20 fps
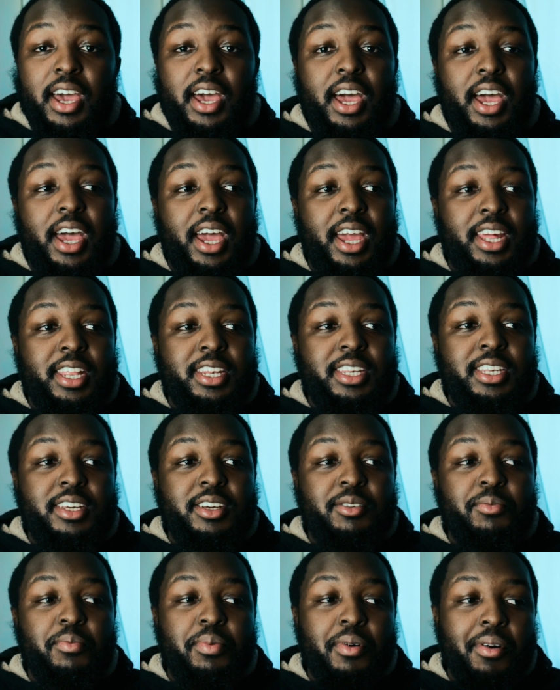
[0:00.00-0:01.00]
and
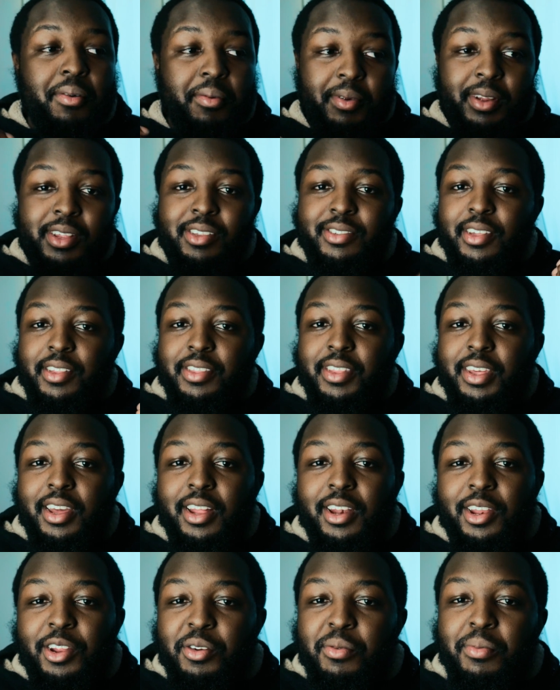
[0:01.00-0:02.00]
probably something a
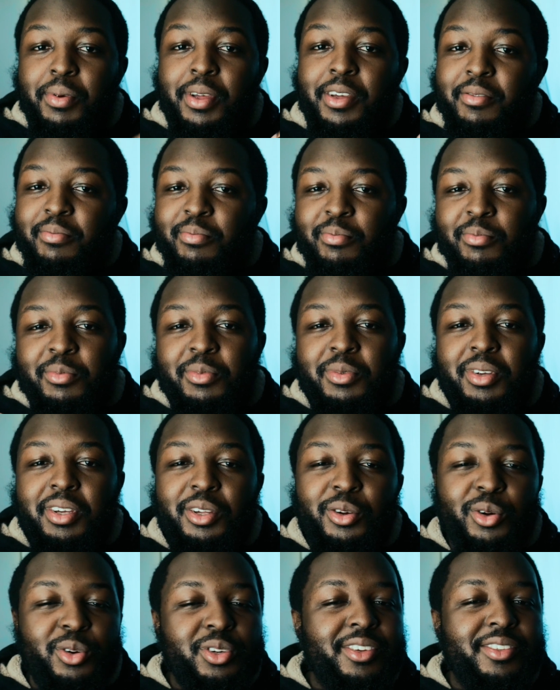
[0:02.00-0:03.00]
little bit,
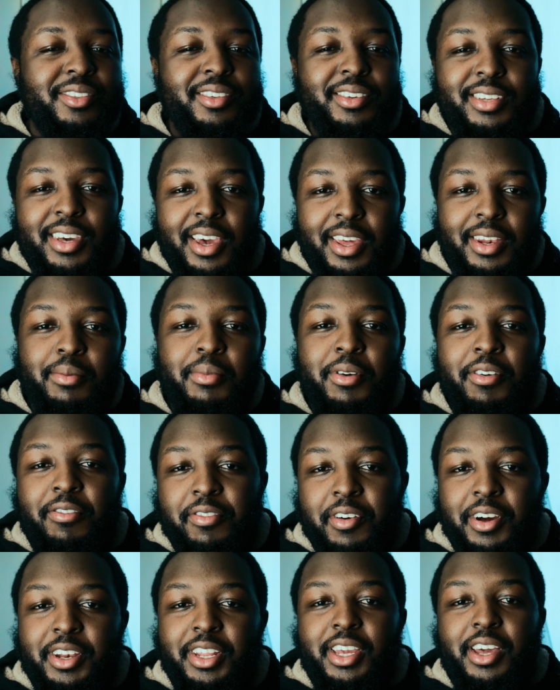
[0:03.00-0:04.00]
just a tiny bit
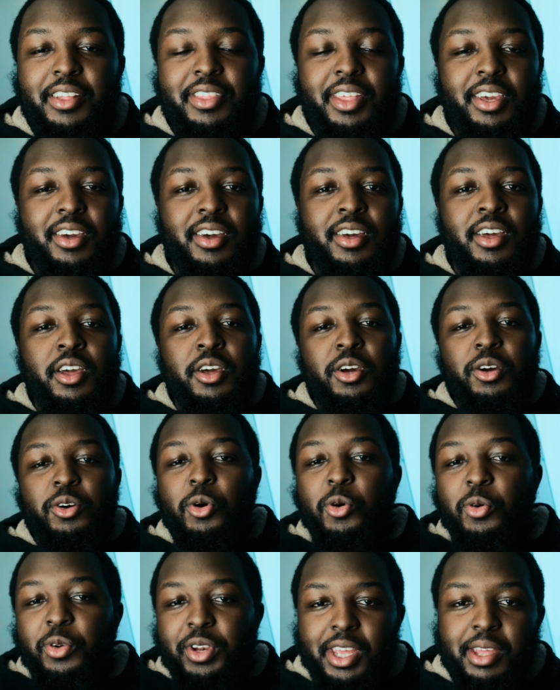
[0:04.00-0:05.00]
funny. I think
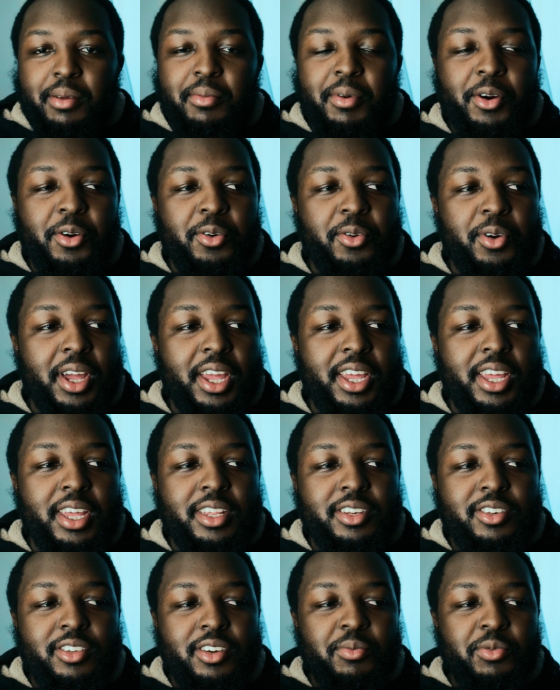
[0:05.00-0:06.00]
cold email,
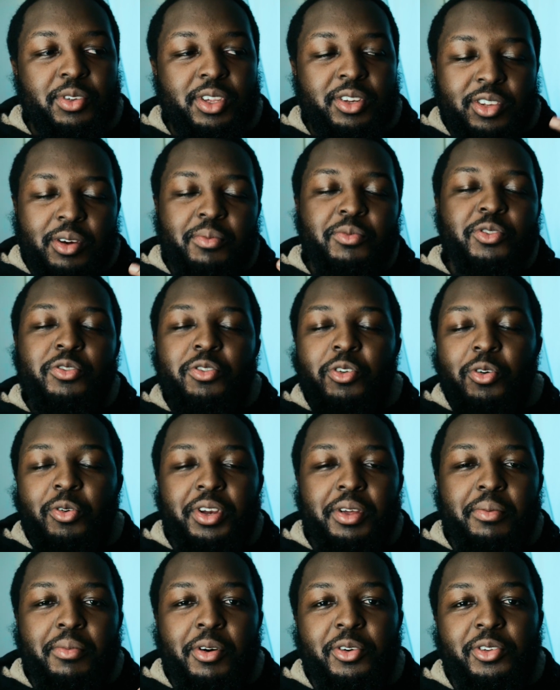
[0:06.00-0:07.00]
in terms of cold
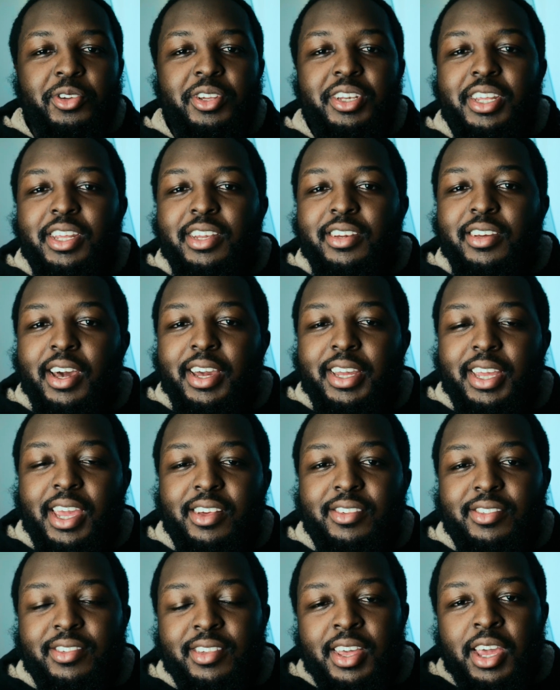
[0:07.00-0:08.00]
email, you need, I
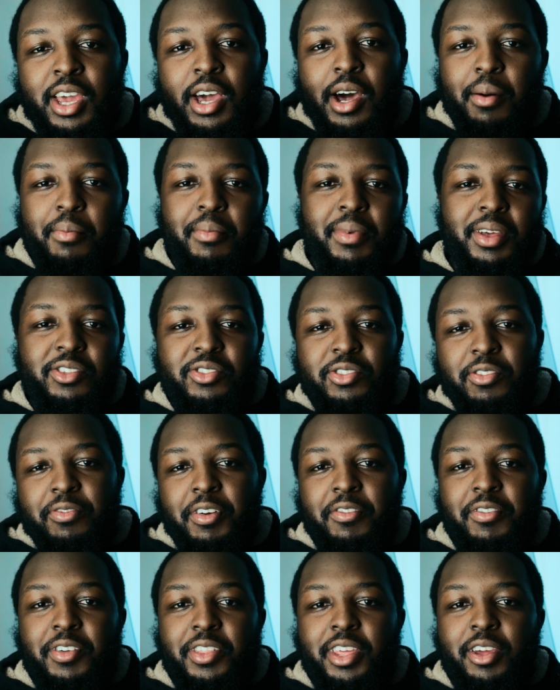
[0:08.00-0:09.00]
guess, a mix of
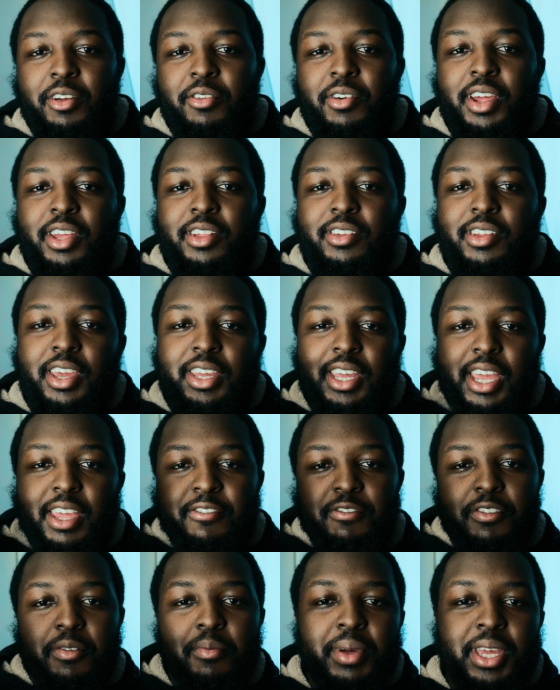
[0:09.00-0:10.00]
everything, right? Like
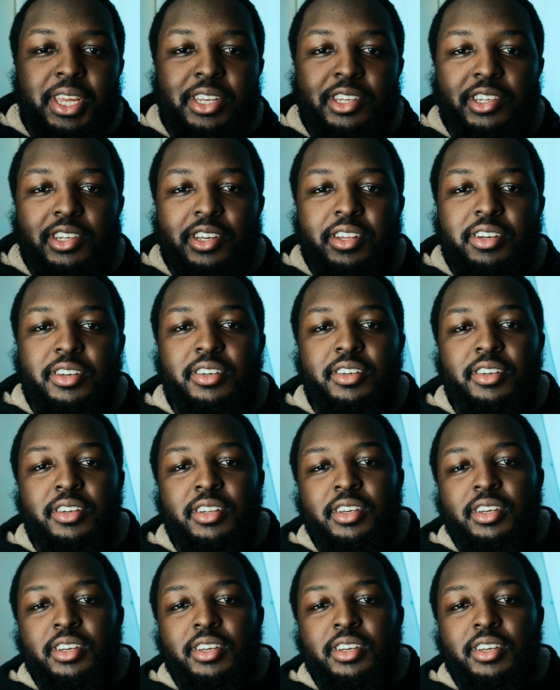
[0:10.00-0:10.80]
information,